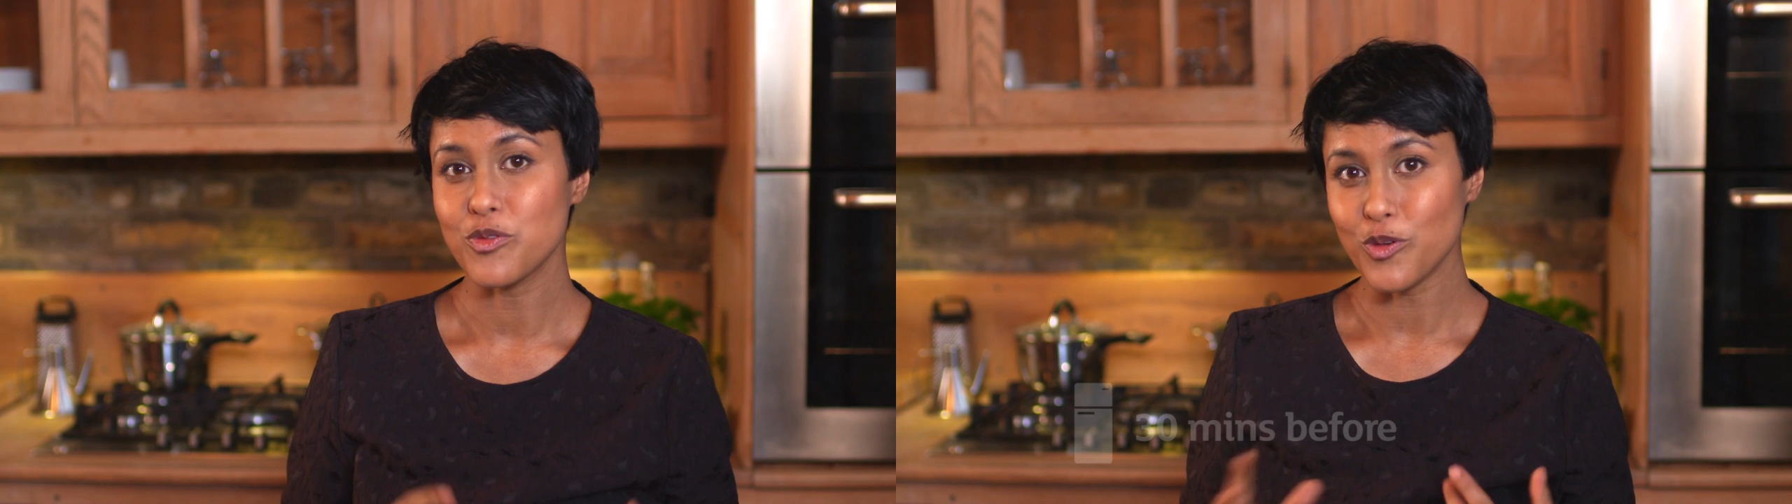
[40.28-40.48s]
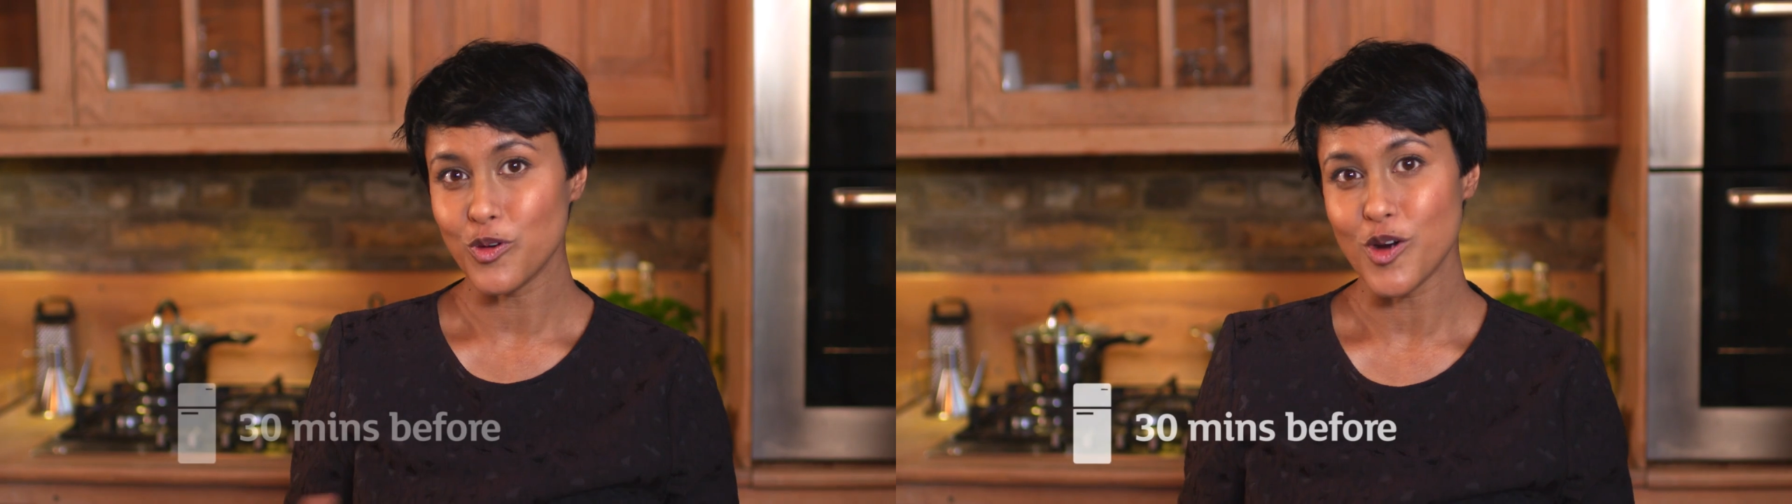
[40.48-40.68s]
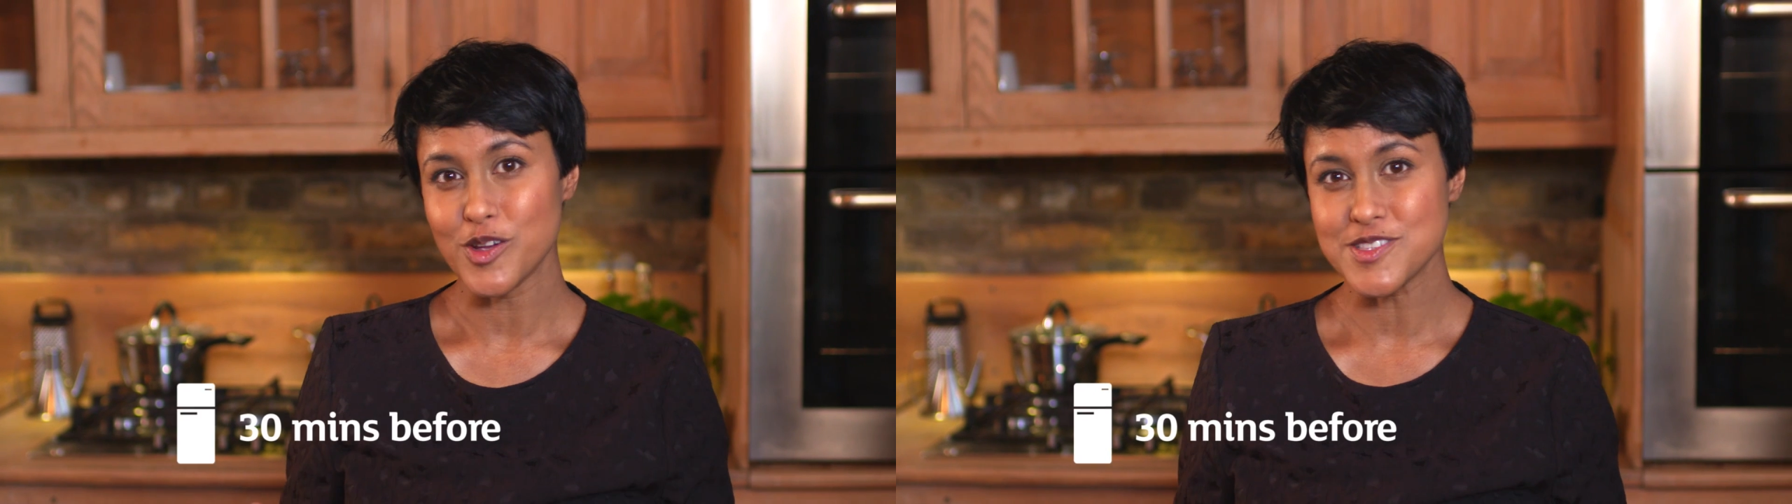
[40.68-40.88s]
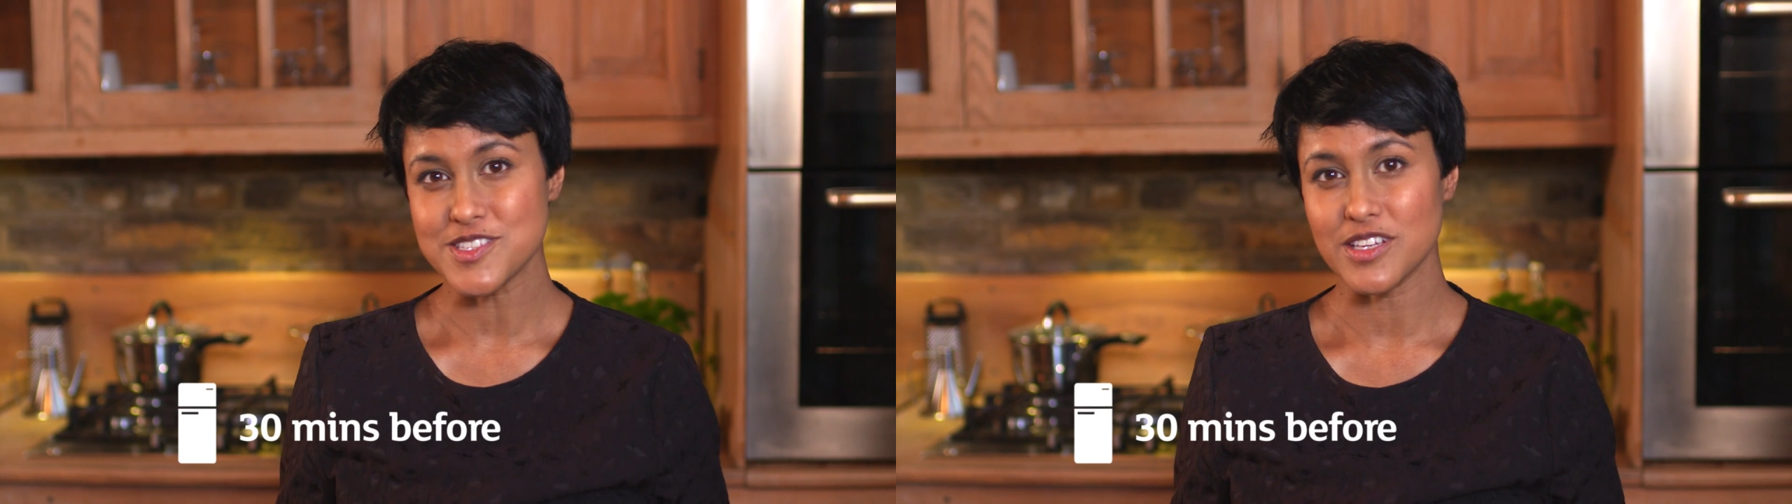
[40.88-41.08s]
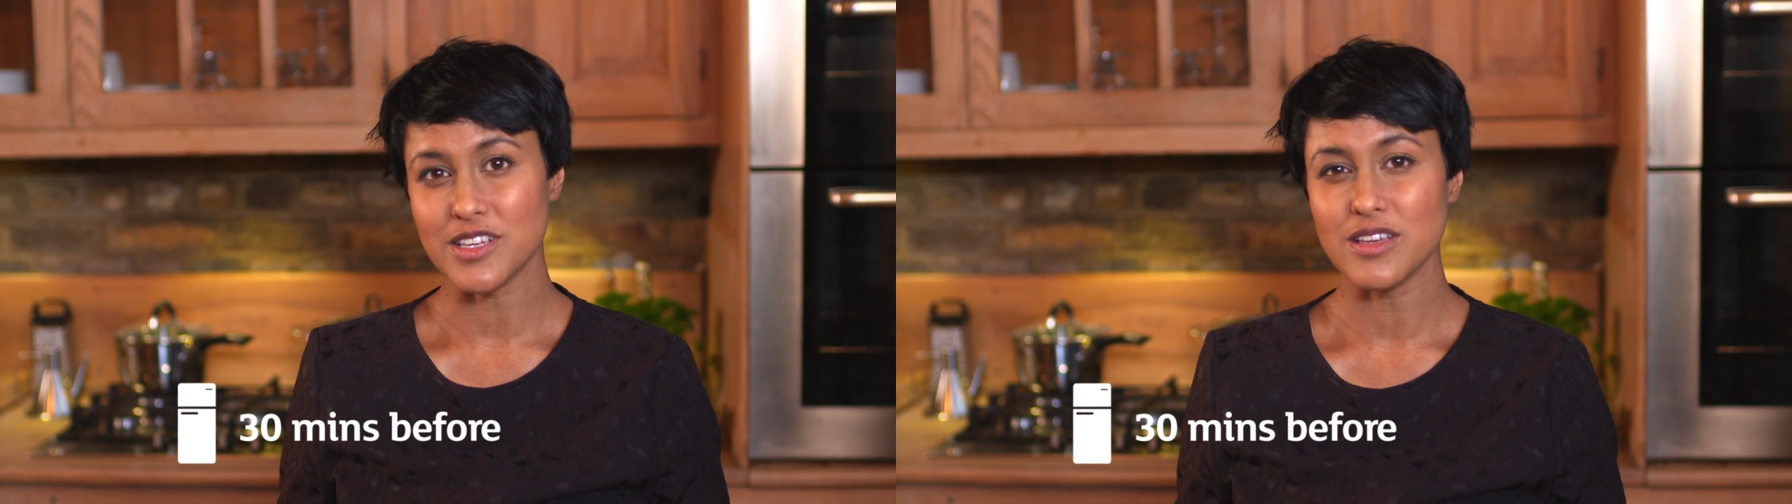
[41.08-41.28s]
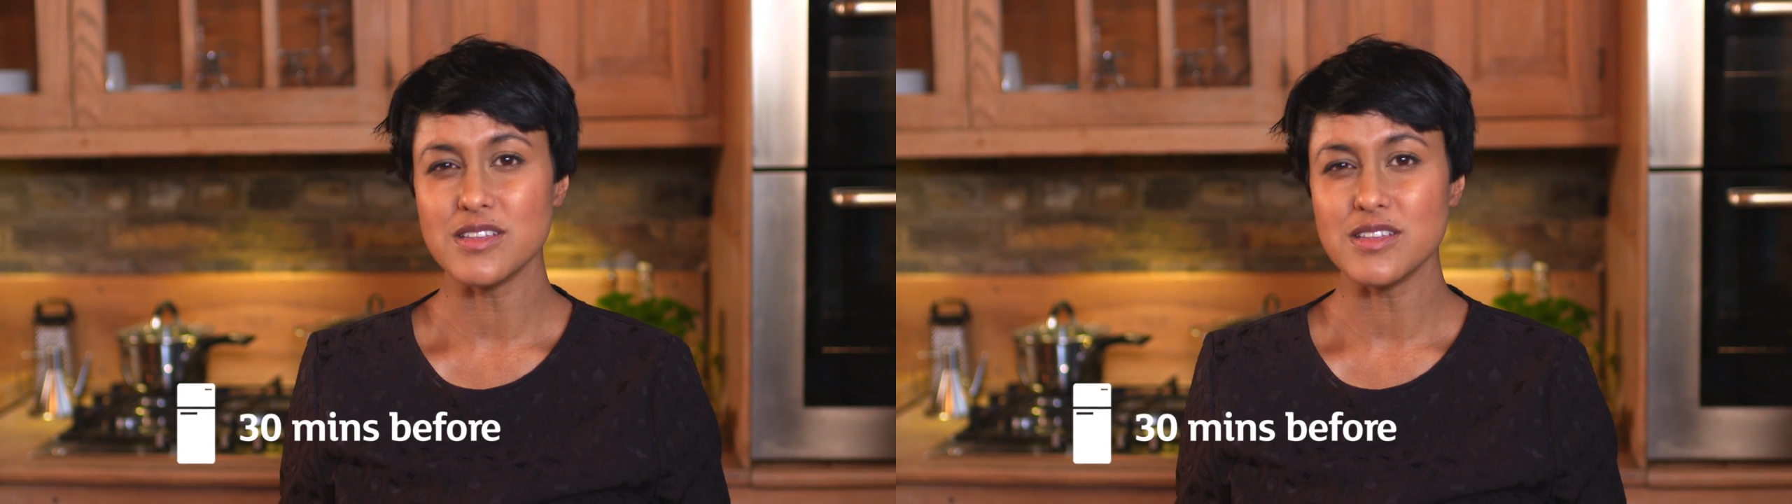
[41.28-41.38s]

before roasting.